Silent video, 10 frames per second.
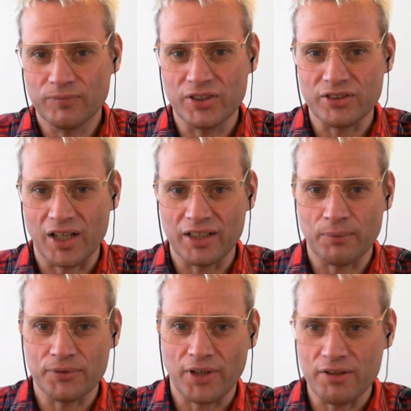Decided I
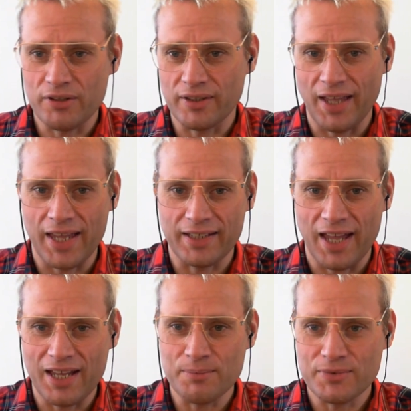want to go to the gay
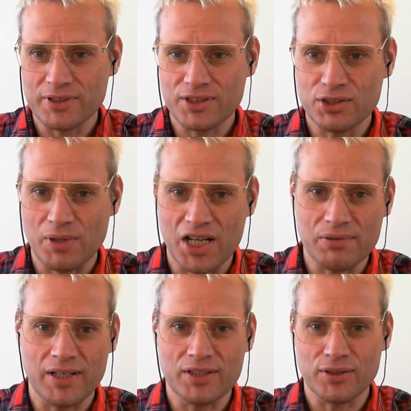games in
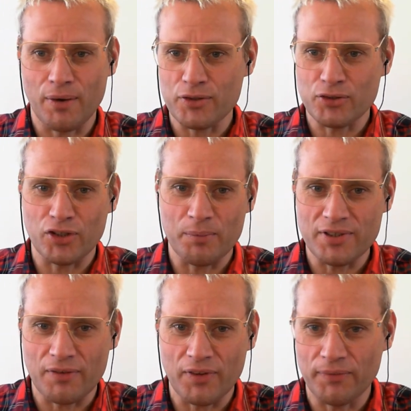2022. I was calling
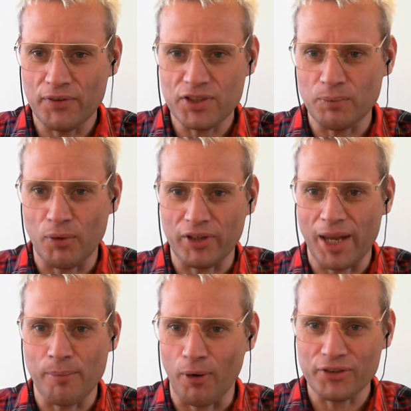myself the future world
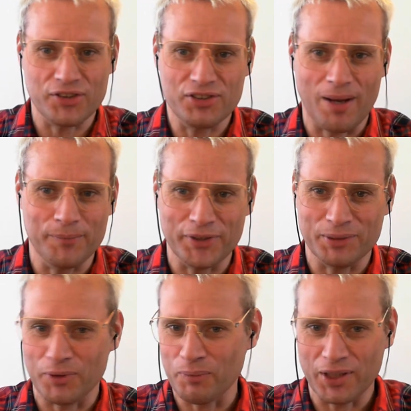gay boxing
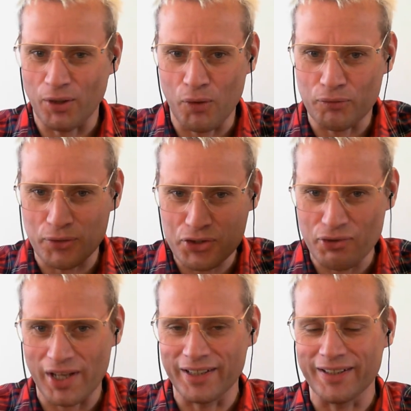champion. I want to win gold for
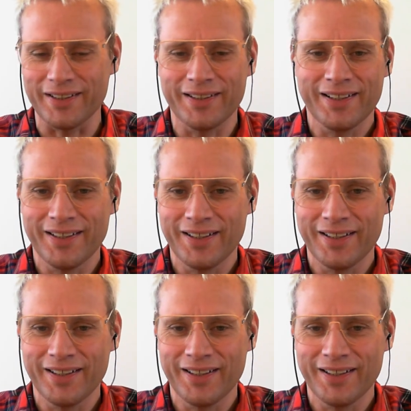Australia.